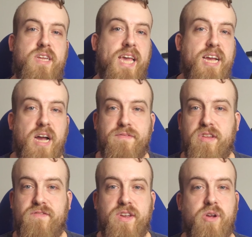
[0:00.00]
kick off this
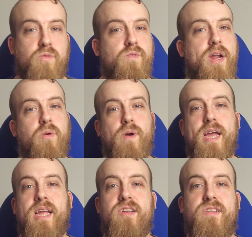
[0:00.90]
video right away
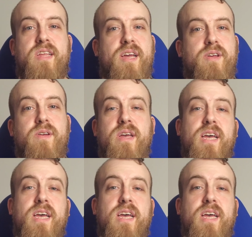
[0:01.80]
and just tell you,